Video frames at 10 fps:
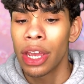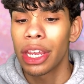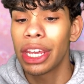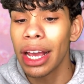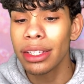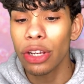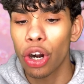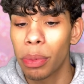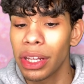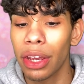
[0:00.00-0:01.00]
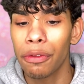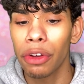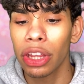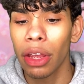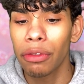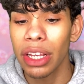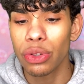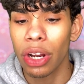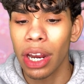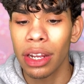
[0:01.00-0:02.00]
Yes, herbally effective. Yes,
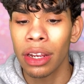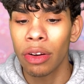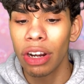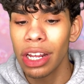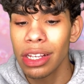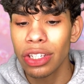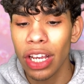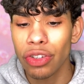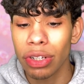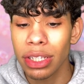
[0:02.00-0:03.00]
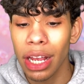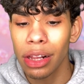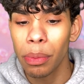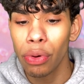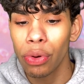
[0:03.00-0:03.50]
organic ingredients. Yes, recyclable.